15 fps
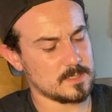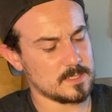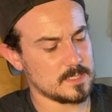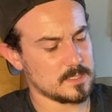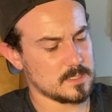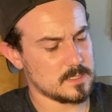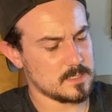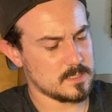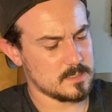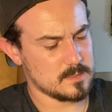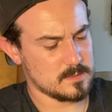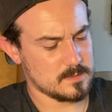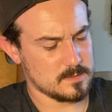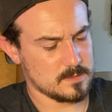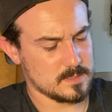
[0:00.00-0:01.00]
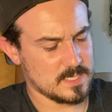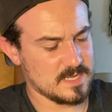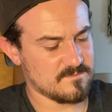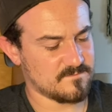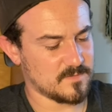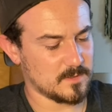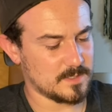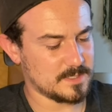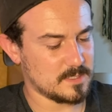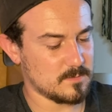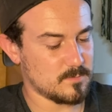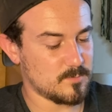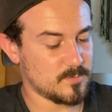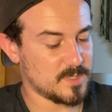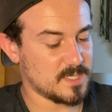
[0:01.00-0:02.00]
Like I felt like the
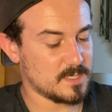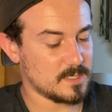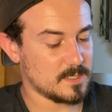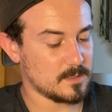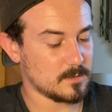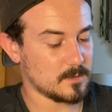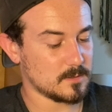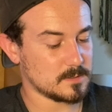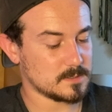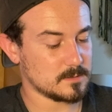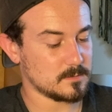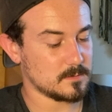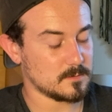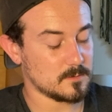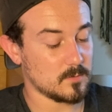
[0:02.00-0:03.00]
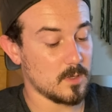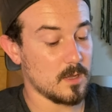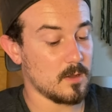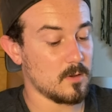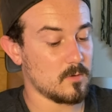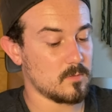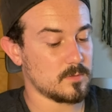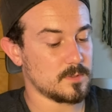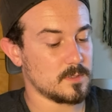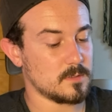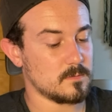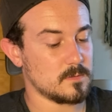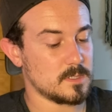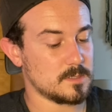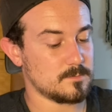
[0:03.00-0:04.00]
beanie looked a little, oh, you know
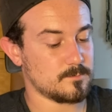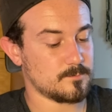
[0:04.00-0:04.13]
what?